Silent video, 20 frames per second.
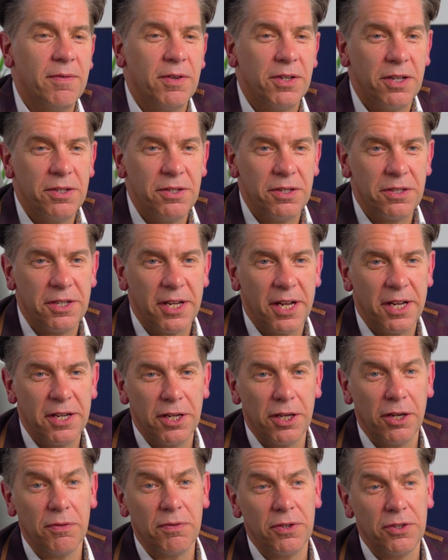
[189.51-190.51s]
an
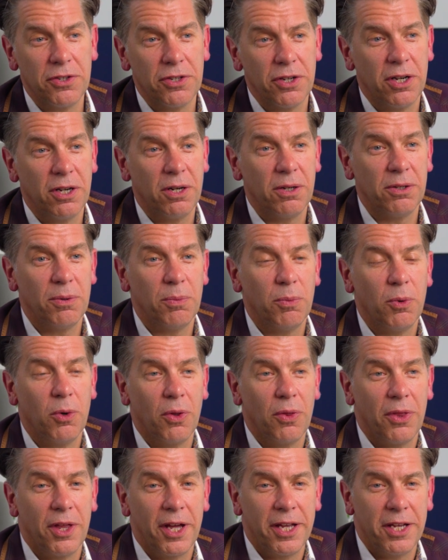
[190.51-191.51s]
understanding of the child and what
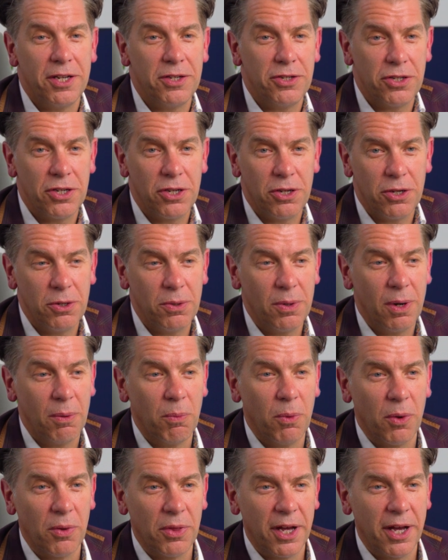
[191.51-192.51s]
they do and
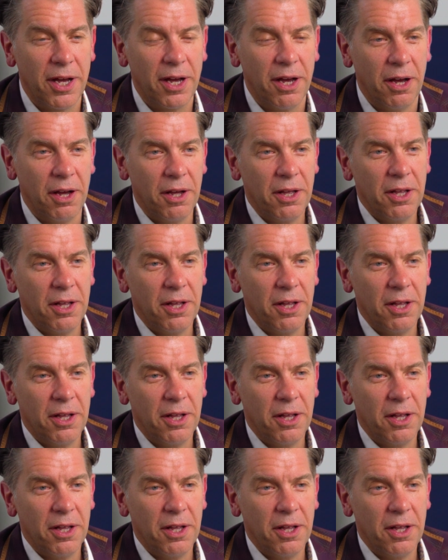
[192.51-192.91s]
what their